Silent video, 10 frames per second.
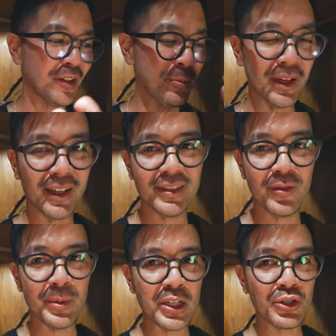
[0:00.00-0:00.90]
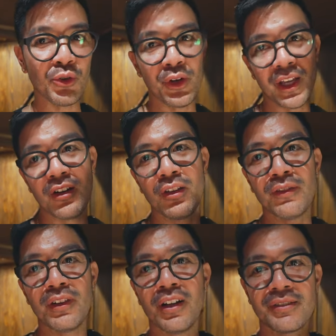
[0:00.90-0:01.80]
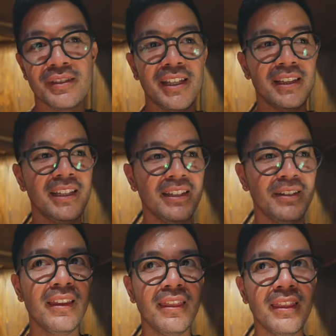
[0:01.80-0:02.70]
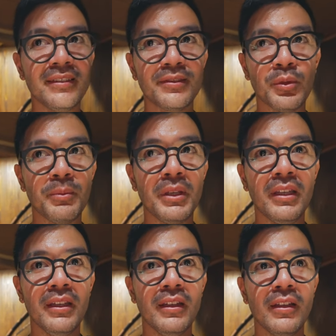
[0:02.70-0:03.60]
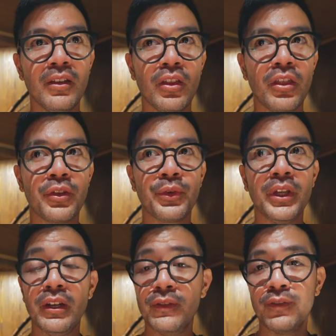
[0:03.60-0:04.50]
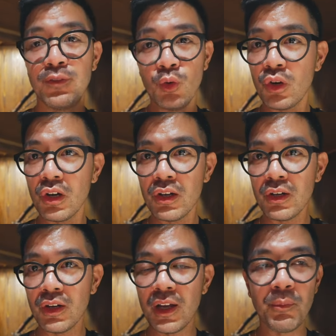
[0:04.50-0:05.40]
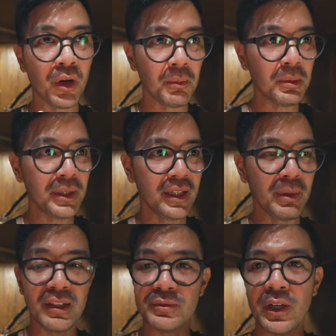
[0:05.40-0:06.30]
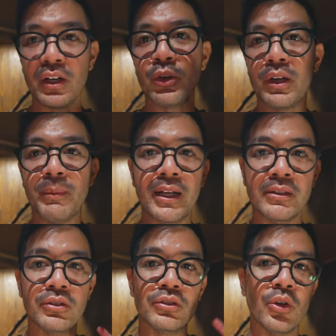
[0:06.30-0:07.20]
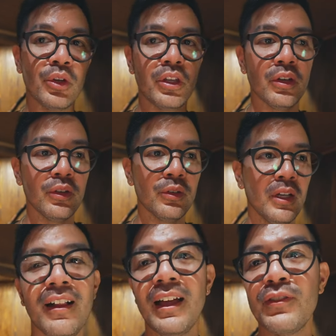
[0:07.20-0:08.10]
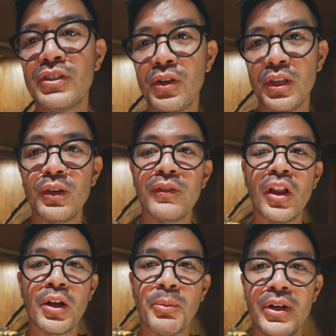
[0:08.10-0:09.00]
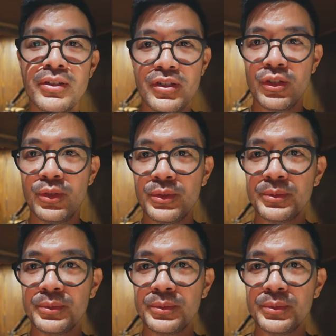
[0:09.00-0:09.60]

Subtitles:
Hope you guys have been enjoying all the vlogs lately. This will be 3 of 4 probably because we are going back to Tokyo. I'll have a Tokyo vlog part 2.